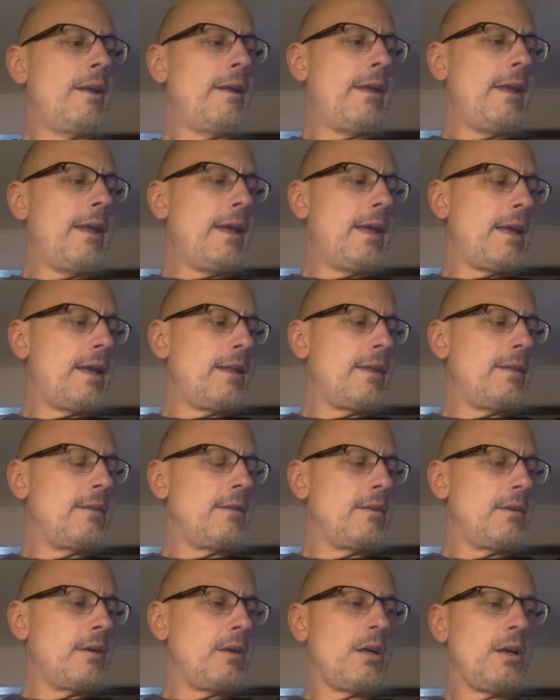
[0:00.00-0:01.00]
And
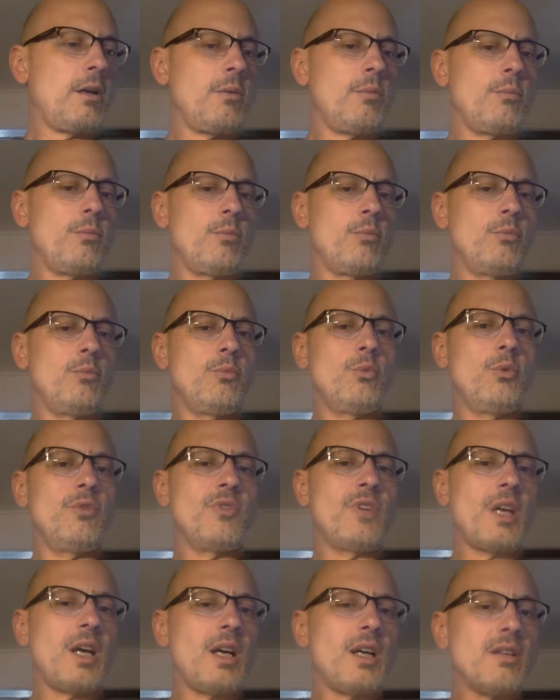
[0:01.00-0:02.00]

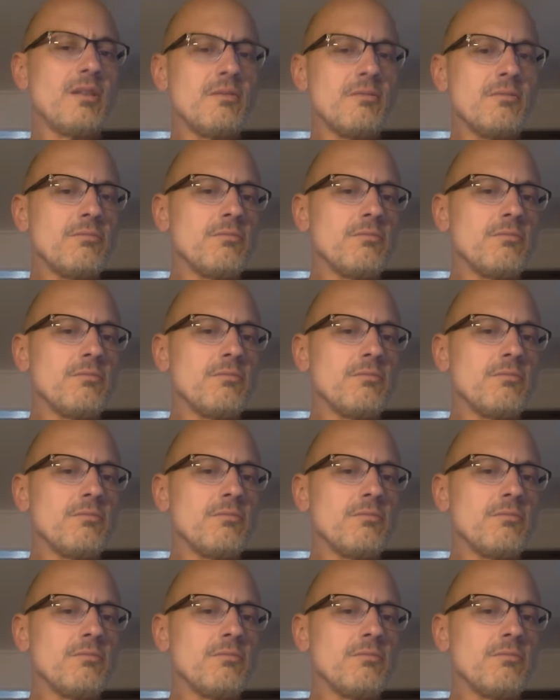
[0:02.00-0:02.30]
we've got